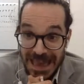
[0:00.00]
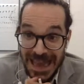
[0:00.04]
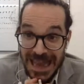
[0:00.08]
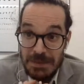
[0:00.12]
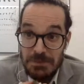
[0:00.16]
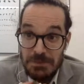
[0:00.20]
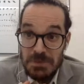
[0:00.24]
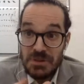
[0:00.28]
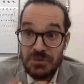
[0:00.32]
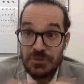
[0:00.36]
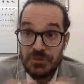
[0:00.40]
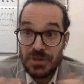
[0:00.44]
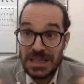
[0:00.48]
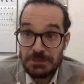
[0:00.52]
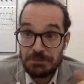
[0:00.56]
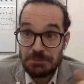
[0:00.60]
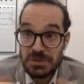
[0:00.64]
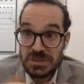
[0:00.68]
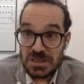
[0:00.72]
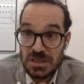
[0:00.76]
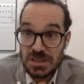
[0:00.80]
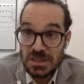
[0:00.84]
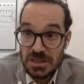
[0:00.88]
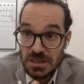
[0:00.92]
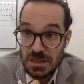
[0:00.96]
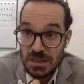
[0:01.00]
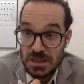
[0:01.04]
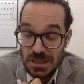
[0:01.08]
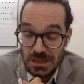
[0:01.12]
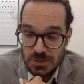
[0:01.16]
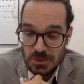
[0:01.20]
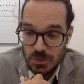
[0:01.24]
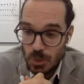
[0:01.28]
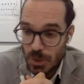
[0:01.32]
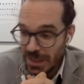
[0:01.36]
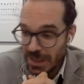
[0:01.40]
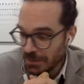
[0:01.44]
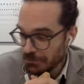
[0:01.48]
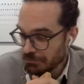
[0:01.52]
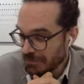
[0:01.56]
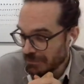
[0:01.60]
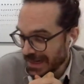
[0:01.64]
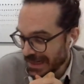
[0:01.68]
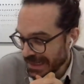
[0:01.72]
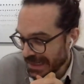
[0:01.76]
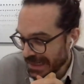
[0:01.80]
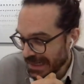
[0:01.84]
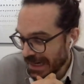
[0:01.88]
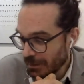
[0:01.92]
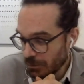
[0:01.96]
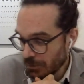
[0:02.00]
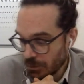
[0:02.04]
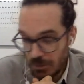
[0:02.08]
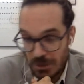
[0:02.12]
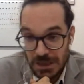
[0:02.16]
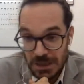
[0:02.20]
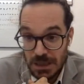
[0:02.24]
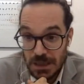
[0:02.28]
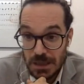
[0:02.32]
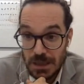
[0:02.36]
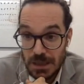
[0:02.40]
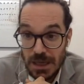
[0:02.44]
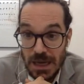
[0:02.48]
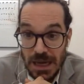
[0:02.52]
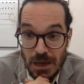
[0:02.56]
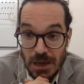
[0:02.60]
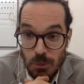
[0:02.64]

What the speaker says: I'm afraid, Patricia, that we are running our